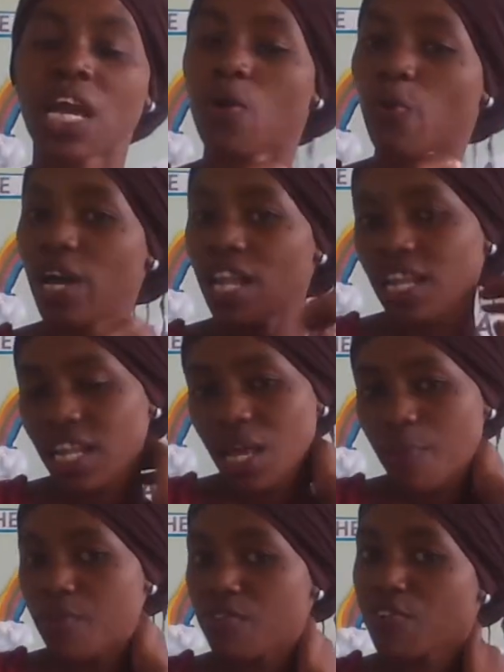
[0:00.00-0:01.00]

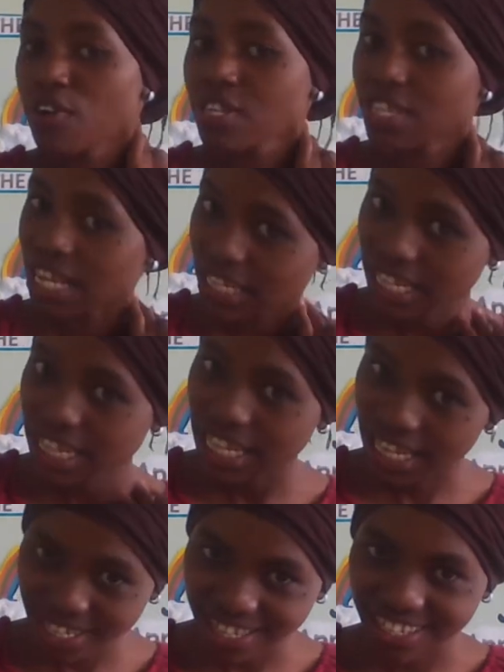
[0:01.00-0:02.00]
Well, before starting the
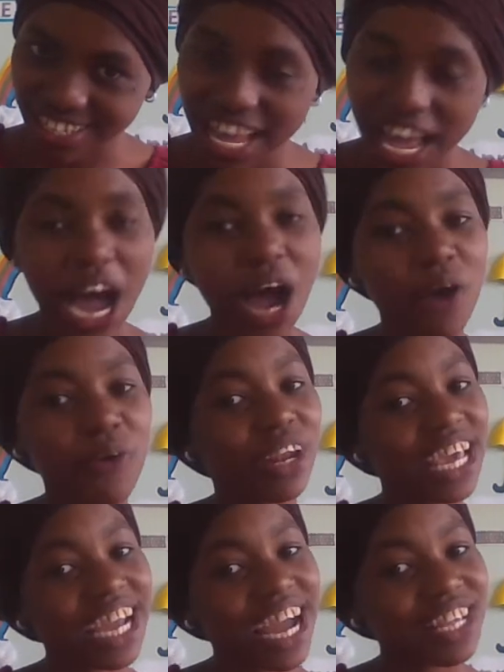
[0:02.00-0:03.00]
lesson, I would
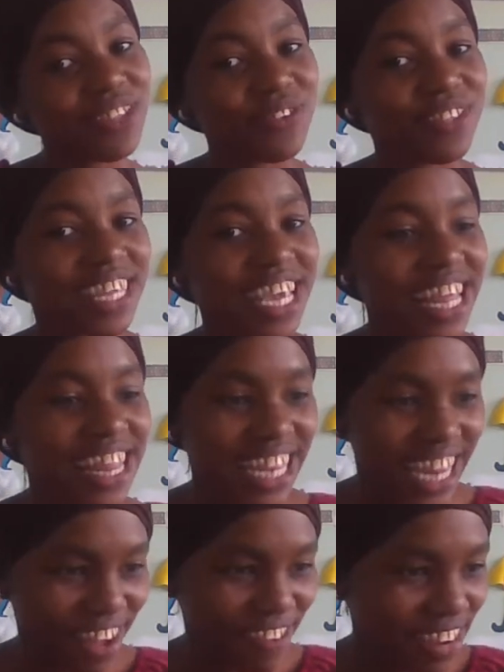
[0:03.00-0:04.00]
like us to sing the
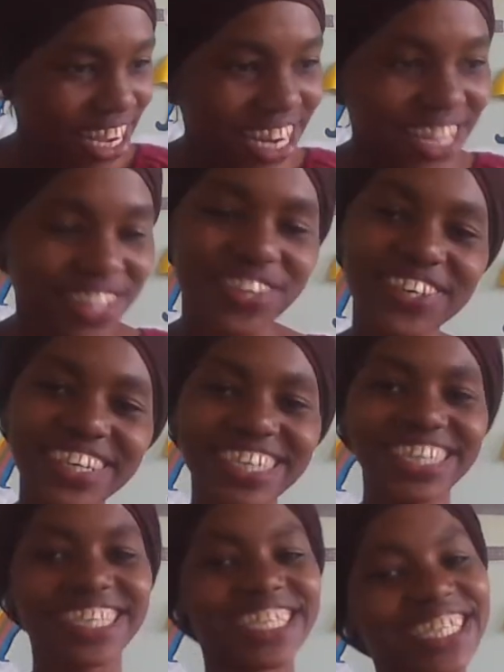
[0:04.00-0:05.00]
lavender
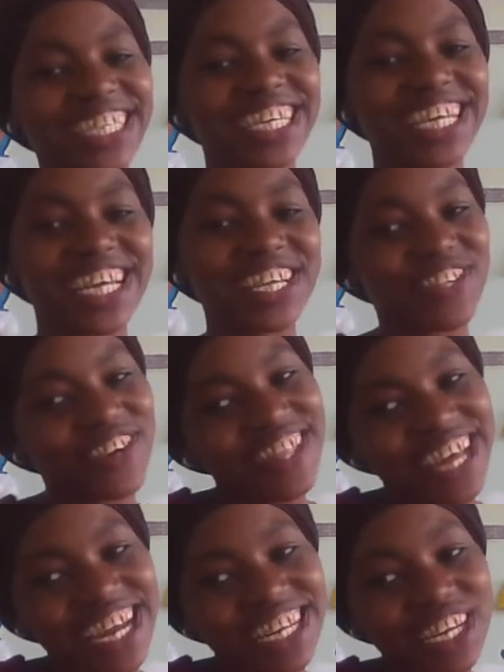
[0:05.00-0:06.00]
song so
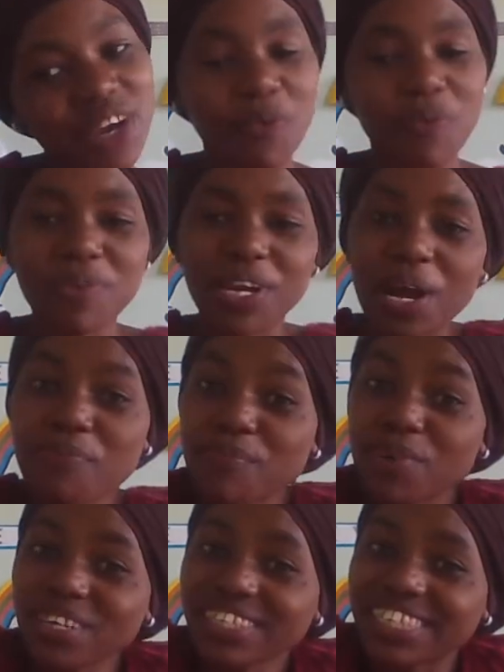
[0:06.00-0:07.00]
that we become
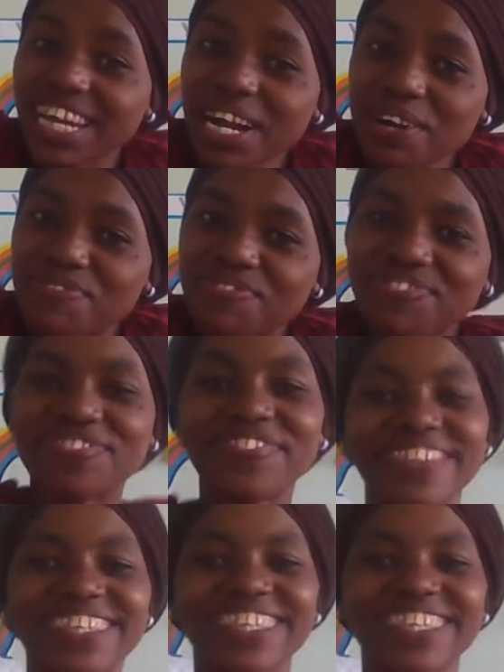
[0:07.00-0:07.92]
more charm.